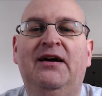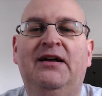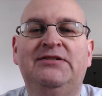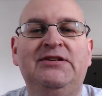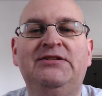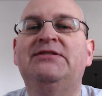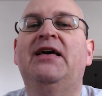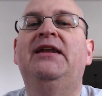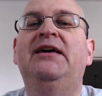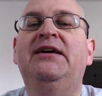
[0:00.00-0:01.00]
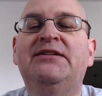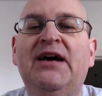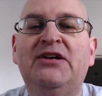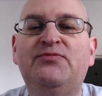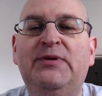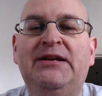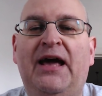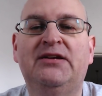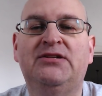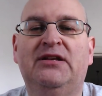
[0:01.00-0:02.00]
And since then, it has been
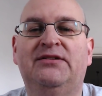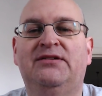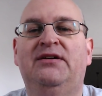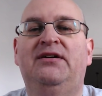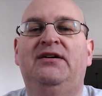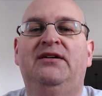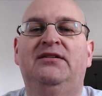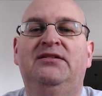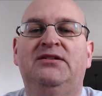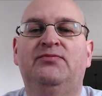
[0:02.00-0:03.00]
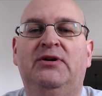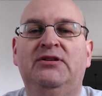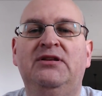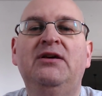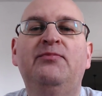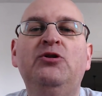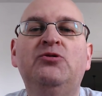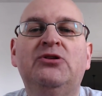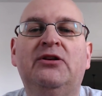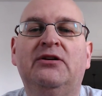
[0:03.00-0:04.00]
excellent, despite the
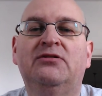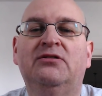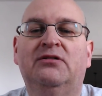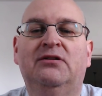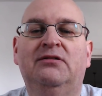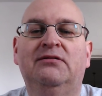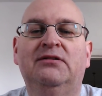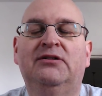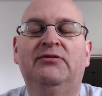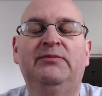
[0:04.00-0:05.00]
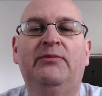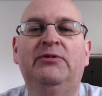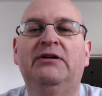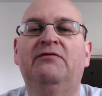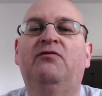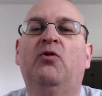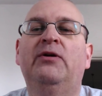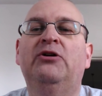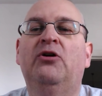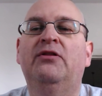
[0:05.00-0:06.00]
abuse that it took. I can remember it
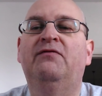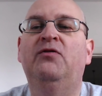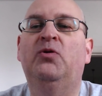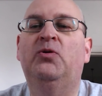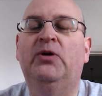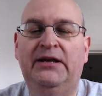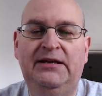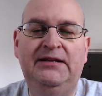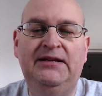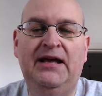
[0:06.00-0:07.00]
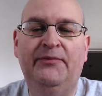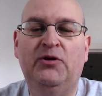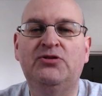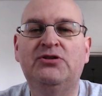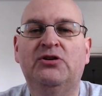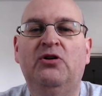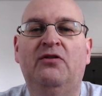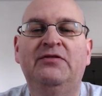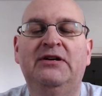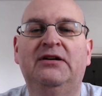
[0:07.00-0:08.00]
falling on the floor in um, Costa
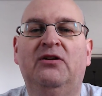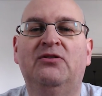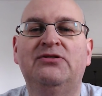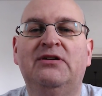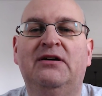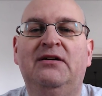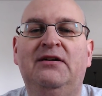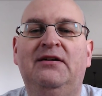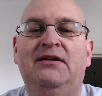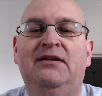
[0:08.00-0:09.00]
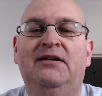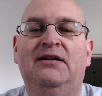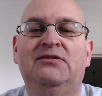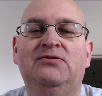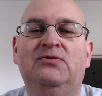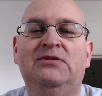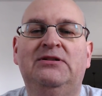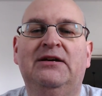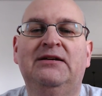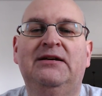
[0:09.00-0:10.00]
Coffee in Gloucester and sort of
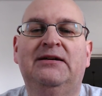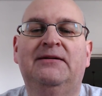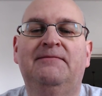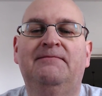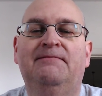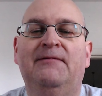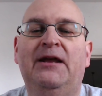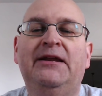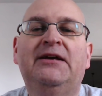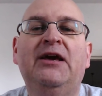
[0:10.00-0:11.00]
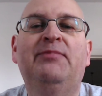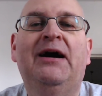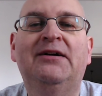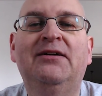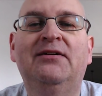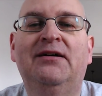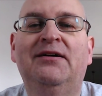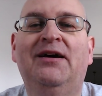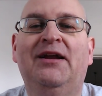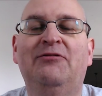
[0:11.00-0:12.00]
dying. And then it came back
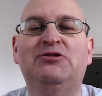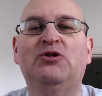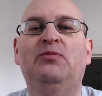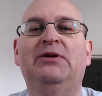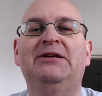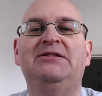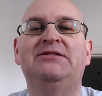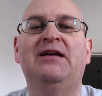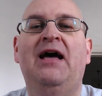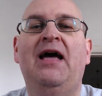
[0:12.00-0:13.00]
and I was so pleased.